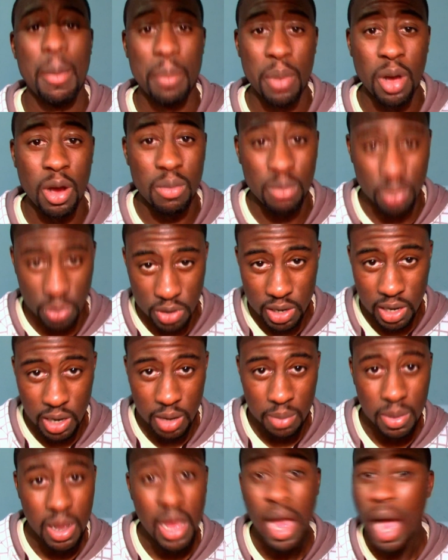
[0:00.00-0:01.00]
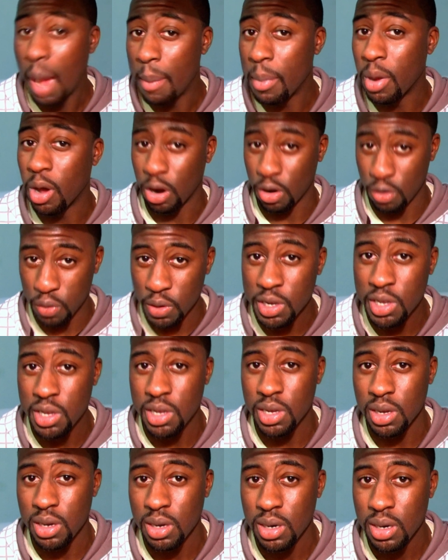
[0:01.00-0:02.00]
I'm not a Muslim, I'm not a
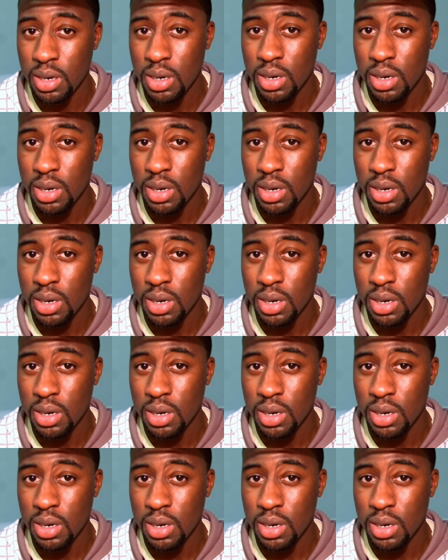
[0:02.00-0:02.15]
Christian.